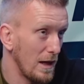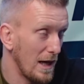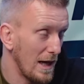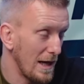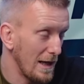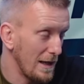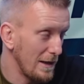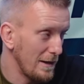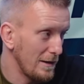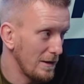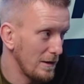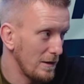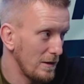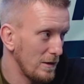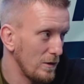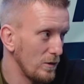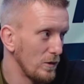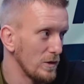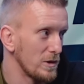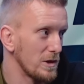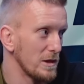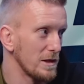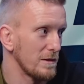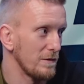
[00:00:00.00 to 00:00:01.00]
aid,
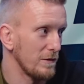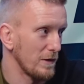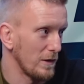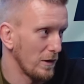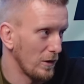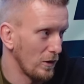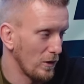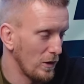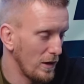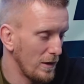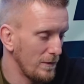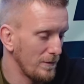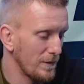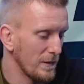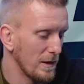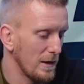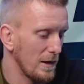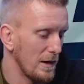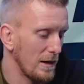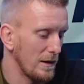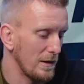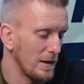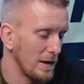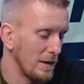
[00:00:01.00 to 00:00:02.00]
which is for the lawyer.
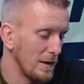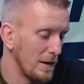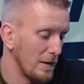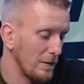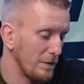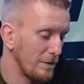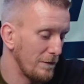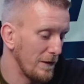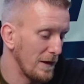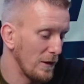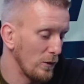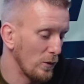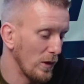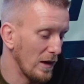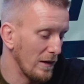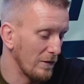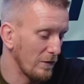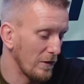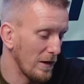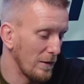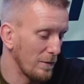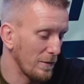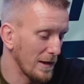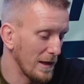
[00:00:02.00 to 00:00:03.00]
The fee
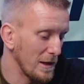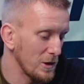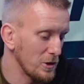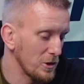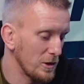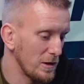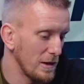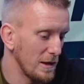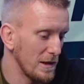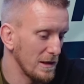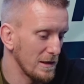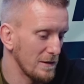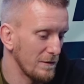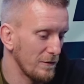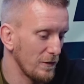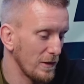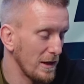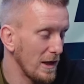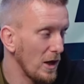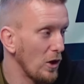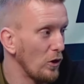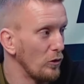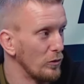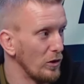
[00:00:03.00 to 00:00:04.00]
waiver application is for
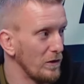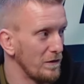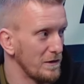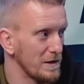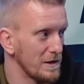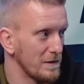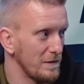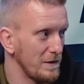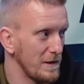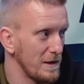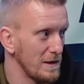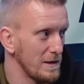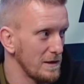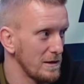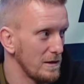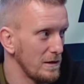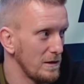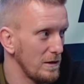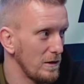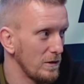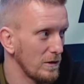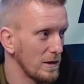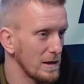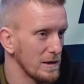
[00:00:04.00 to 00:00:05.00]
the Home Office fees.
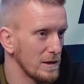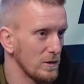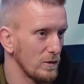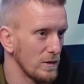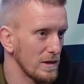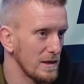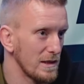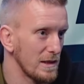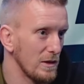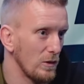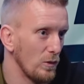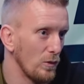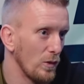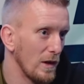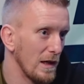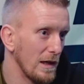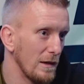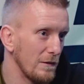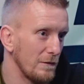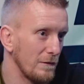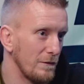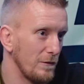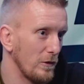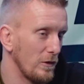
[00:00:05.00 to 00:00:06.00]
Okay, so we're still
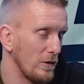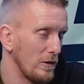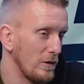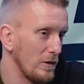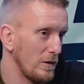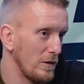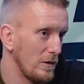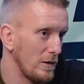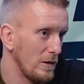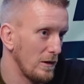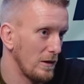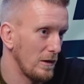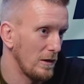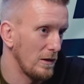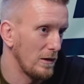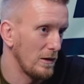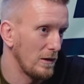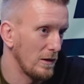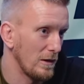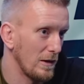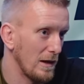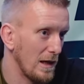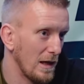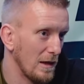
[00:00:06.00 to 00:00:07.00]
waiting for
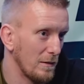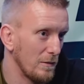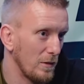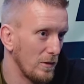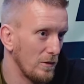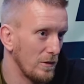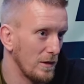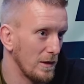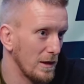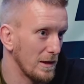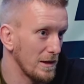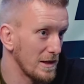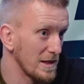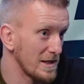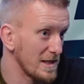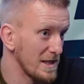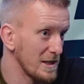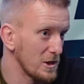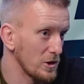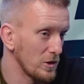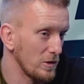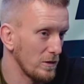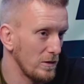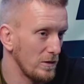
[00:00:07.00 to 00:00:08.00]
that at the moment, the
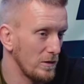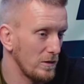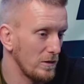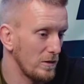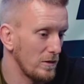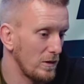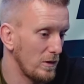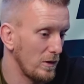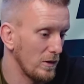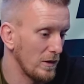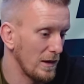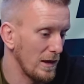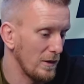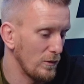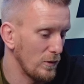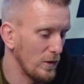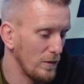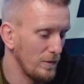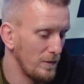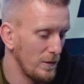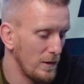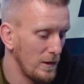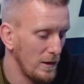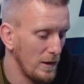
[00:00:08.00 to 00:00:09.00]
decision on that
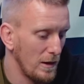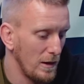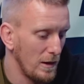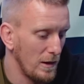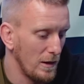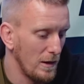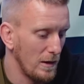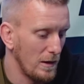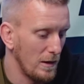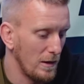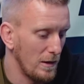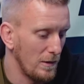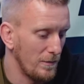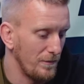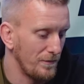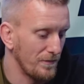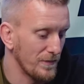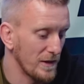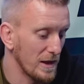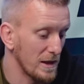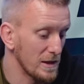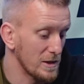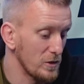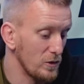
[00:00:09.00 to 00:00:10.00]
one.
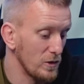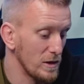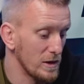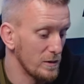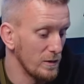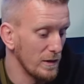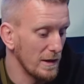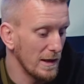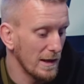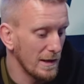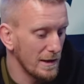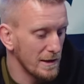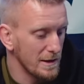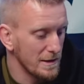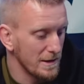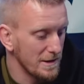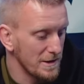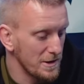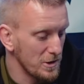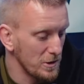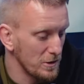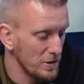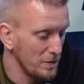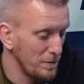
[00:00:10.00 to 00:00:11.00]
Um, as soon as we get the
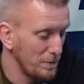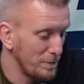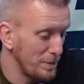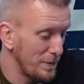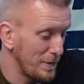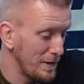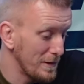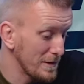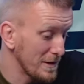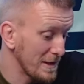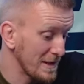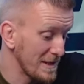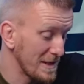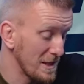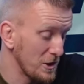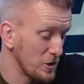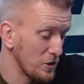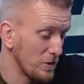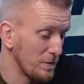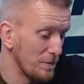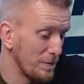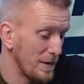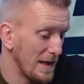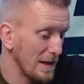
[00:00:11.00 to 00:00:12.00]
decision
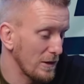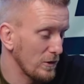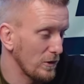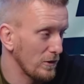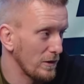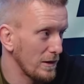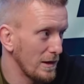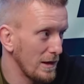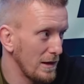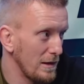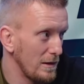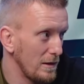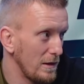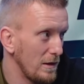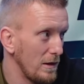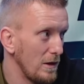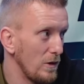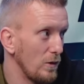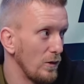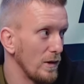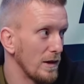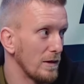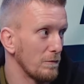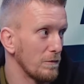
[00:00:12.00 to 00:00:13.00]
decision back on that,
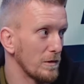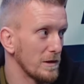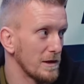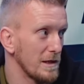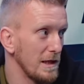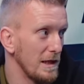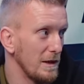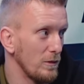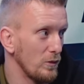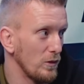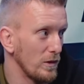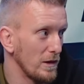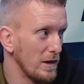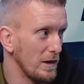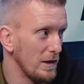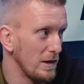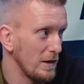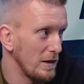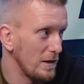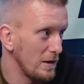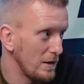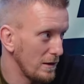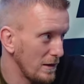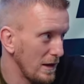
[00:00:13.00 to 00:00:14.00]
we can proceed with
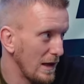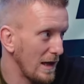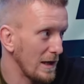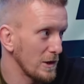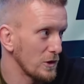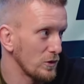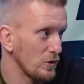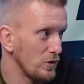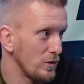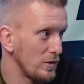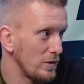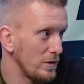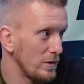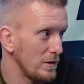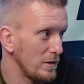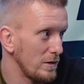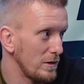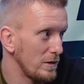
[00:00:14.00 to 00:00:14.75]
the actual